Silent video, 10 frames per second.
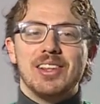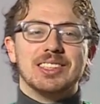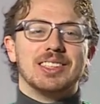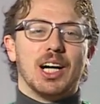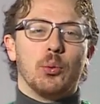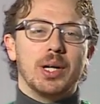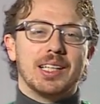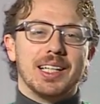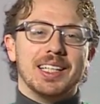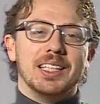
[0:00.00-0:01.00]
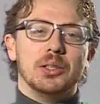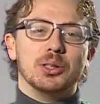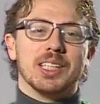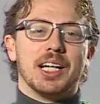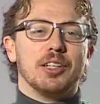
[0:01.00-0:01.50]
This is our weekly
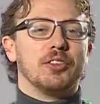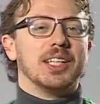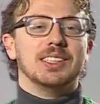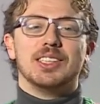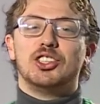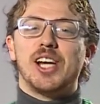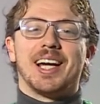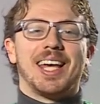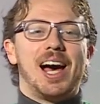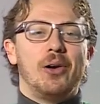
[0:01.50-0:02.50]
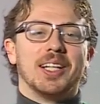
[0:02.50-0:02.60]
e-newsletter of things to check out,